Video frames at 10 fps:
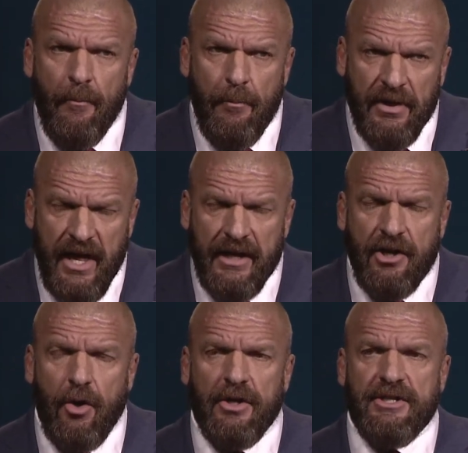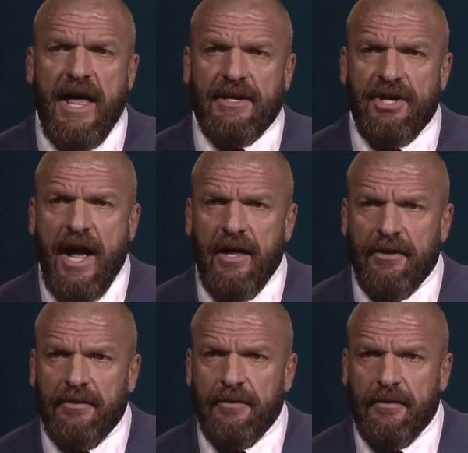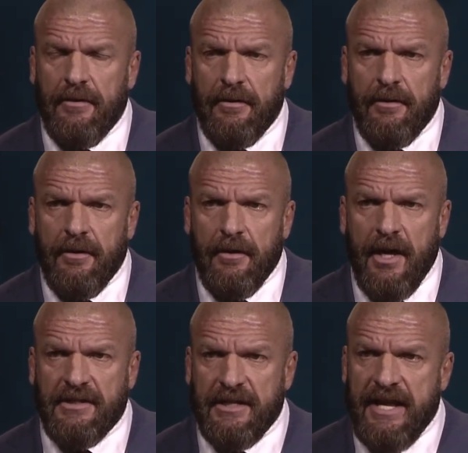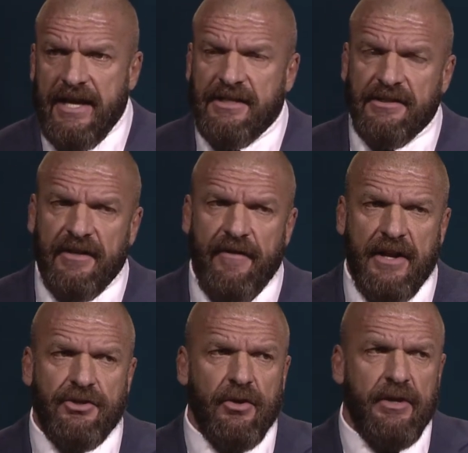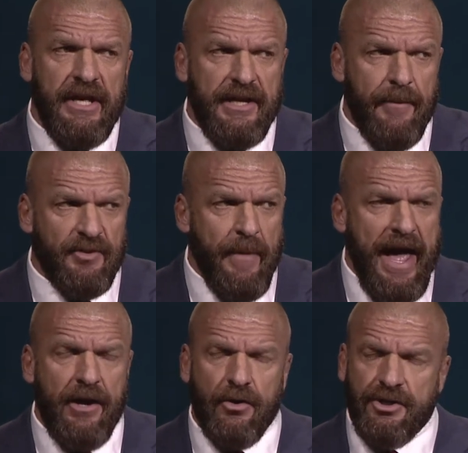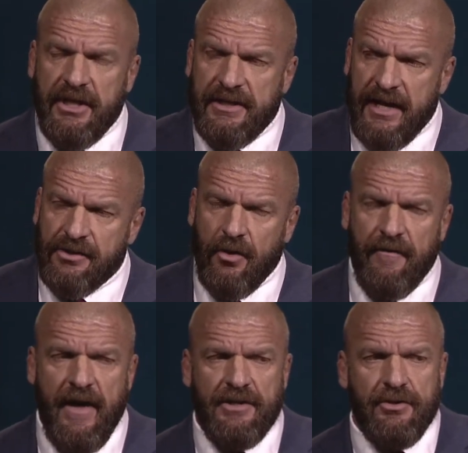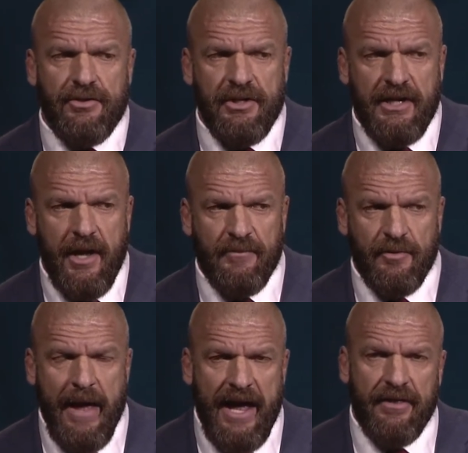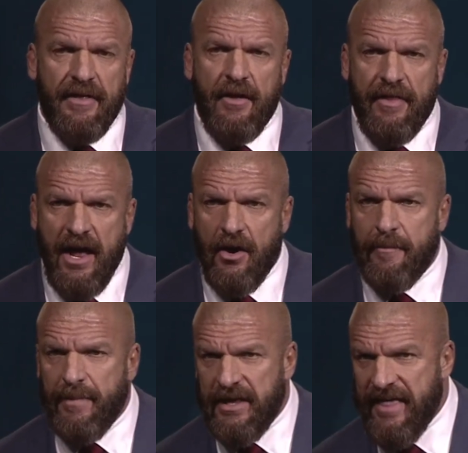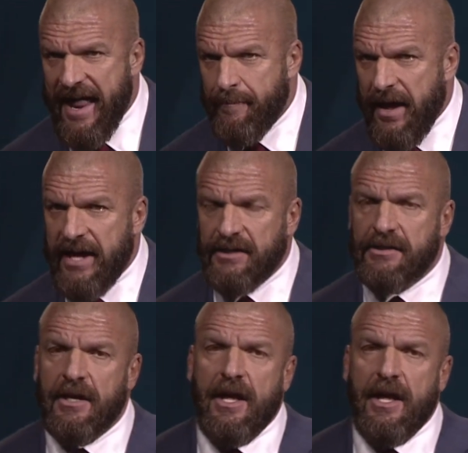But they encourage that child. As he takes his adventure and he comes back, or she takes her adventure and she comes back, they're there to be that base